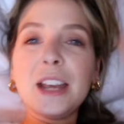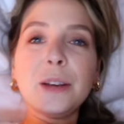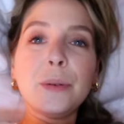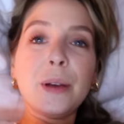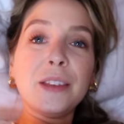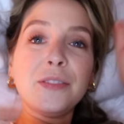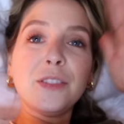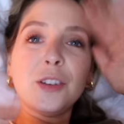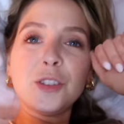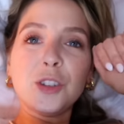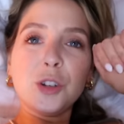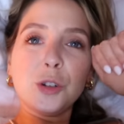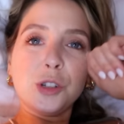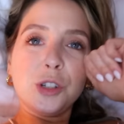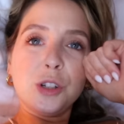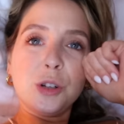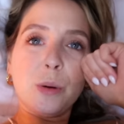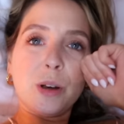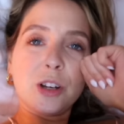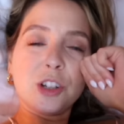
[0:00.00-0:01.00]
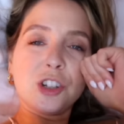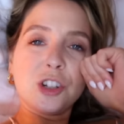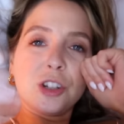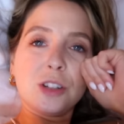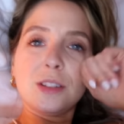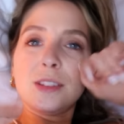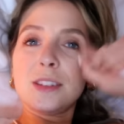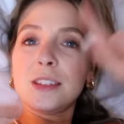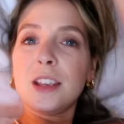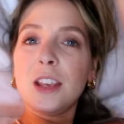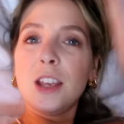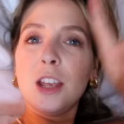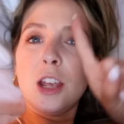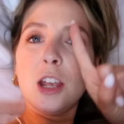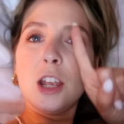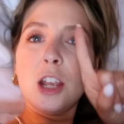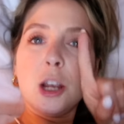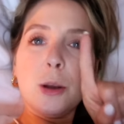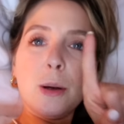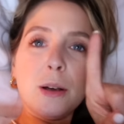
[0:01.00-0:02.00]
Anyway, those are your two questions.
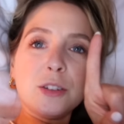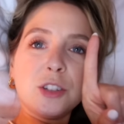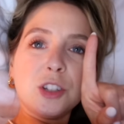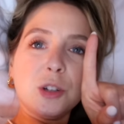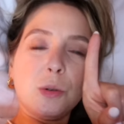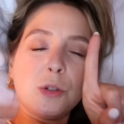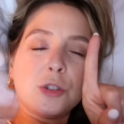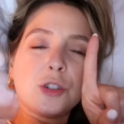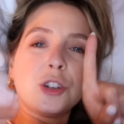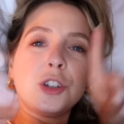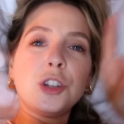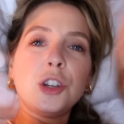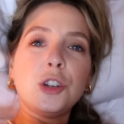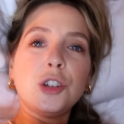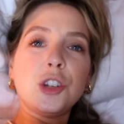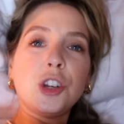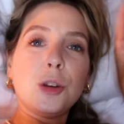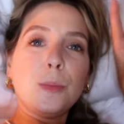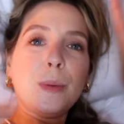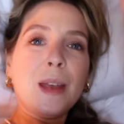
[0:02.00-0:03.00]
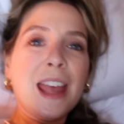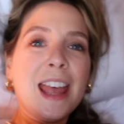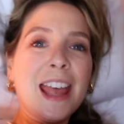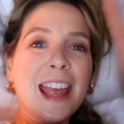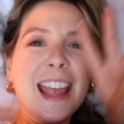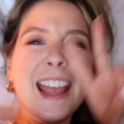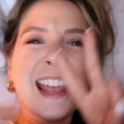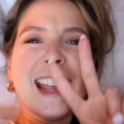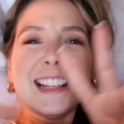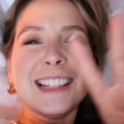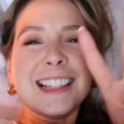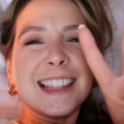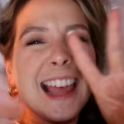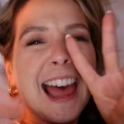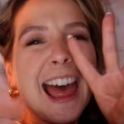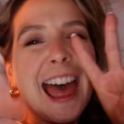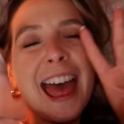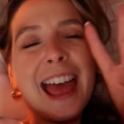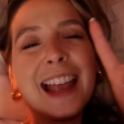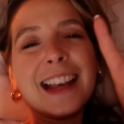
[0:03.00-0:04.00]
Who else do you watch on YouTube? Is
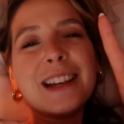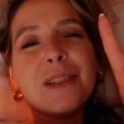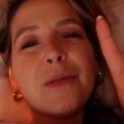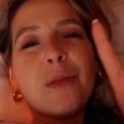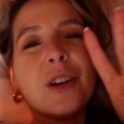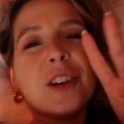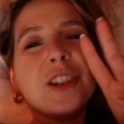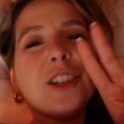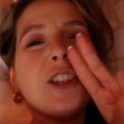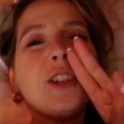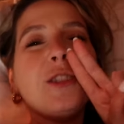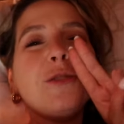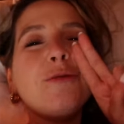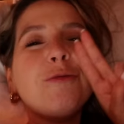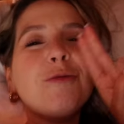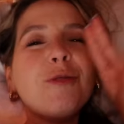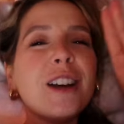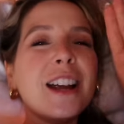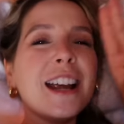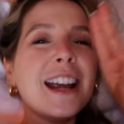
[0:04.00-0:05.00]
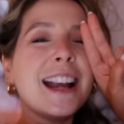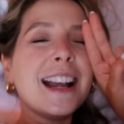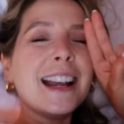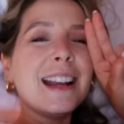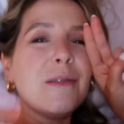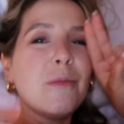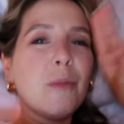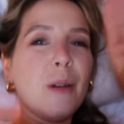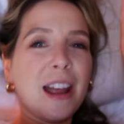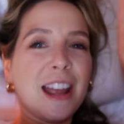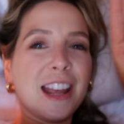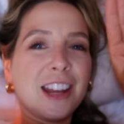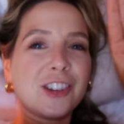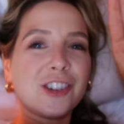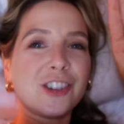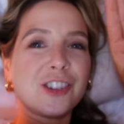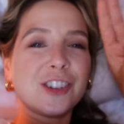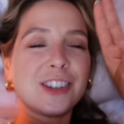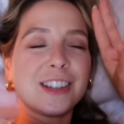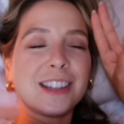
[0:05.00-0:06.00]
there anyone you really
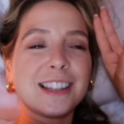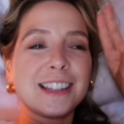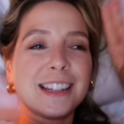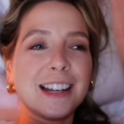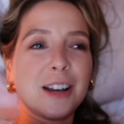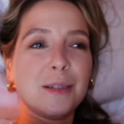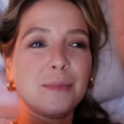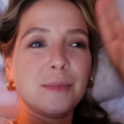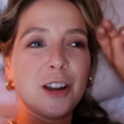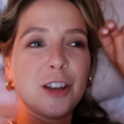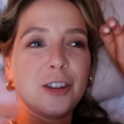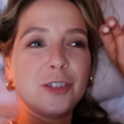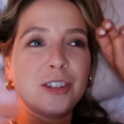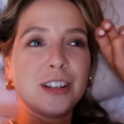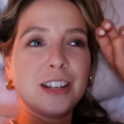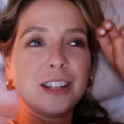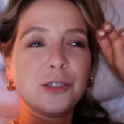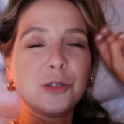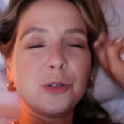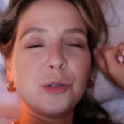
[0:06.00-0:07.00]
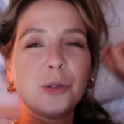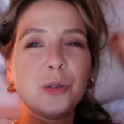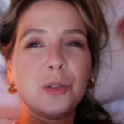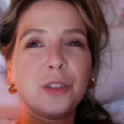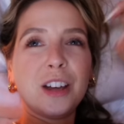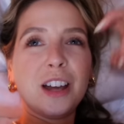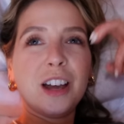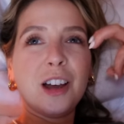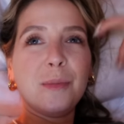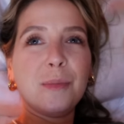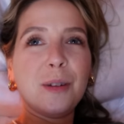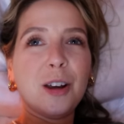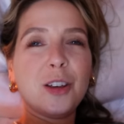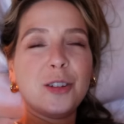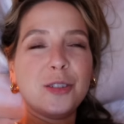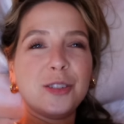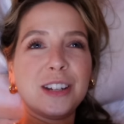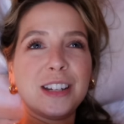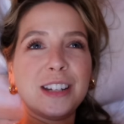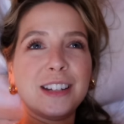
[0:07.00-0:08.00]
wish still uploaded, or that
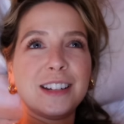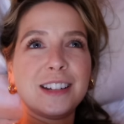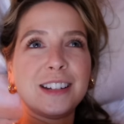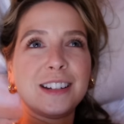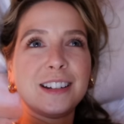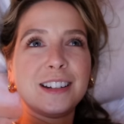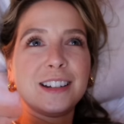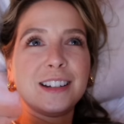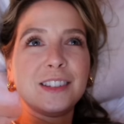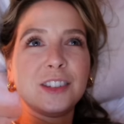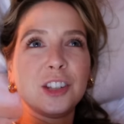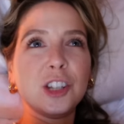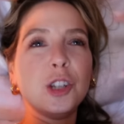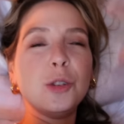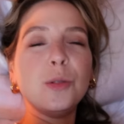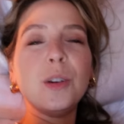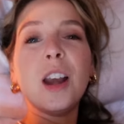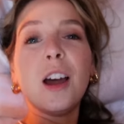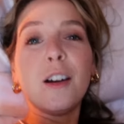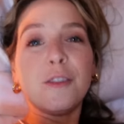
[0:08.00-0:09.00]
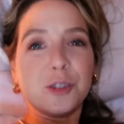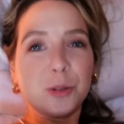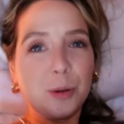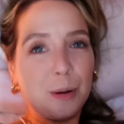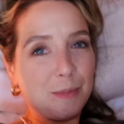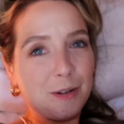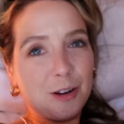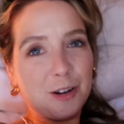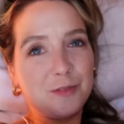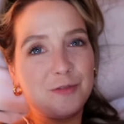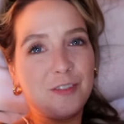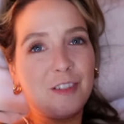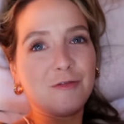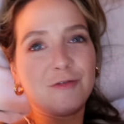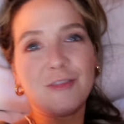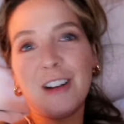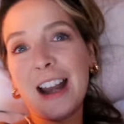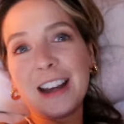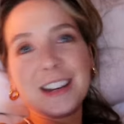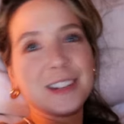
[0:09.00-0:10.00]
uploaded, that you'd love to upload a
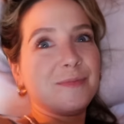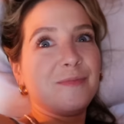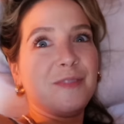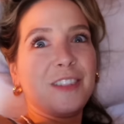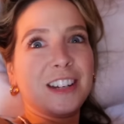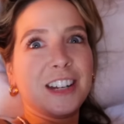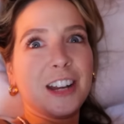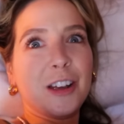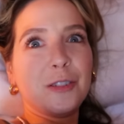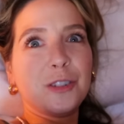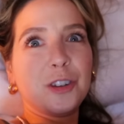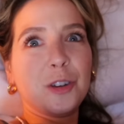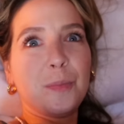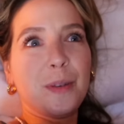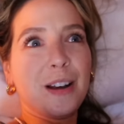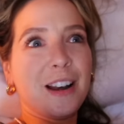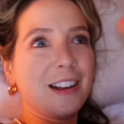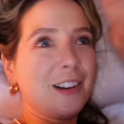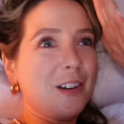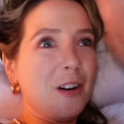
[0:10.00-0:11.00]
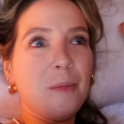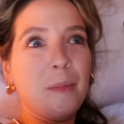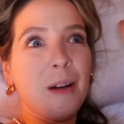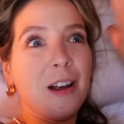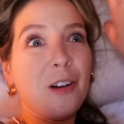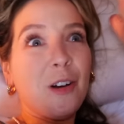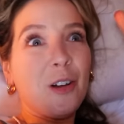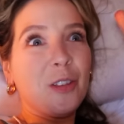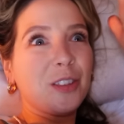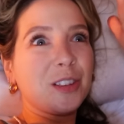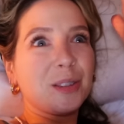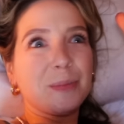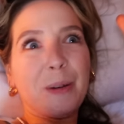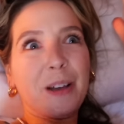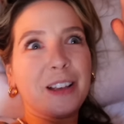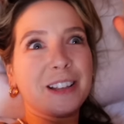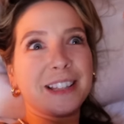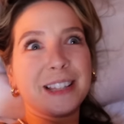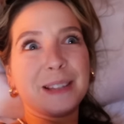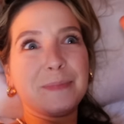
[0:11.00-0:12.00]
random video and you'd be like, oh my god, this
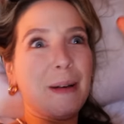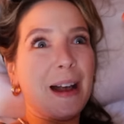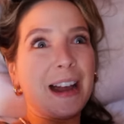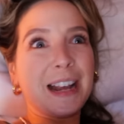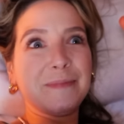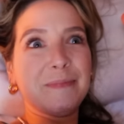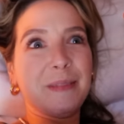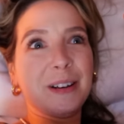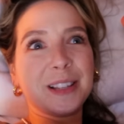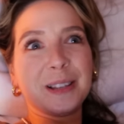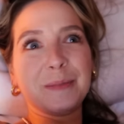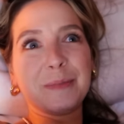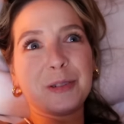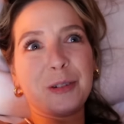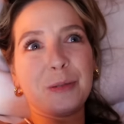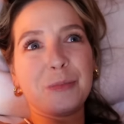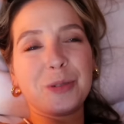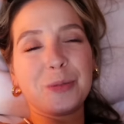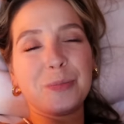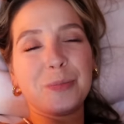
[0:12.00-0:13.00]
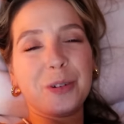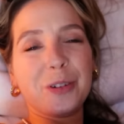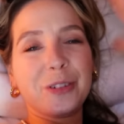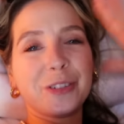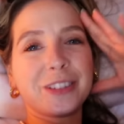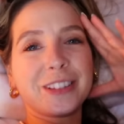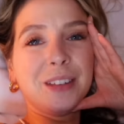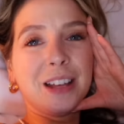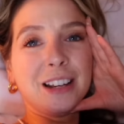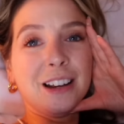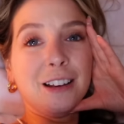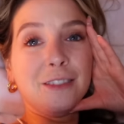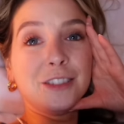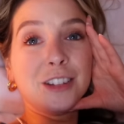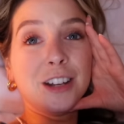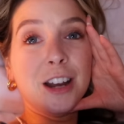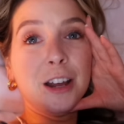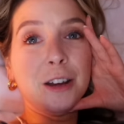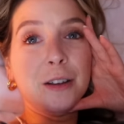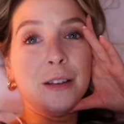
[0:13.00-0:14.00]
person's back in my subscription box? I'd love
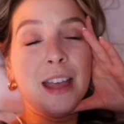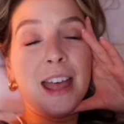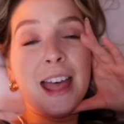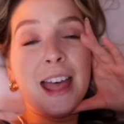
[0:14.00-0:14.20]
to know.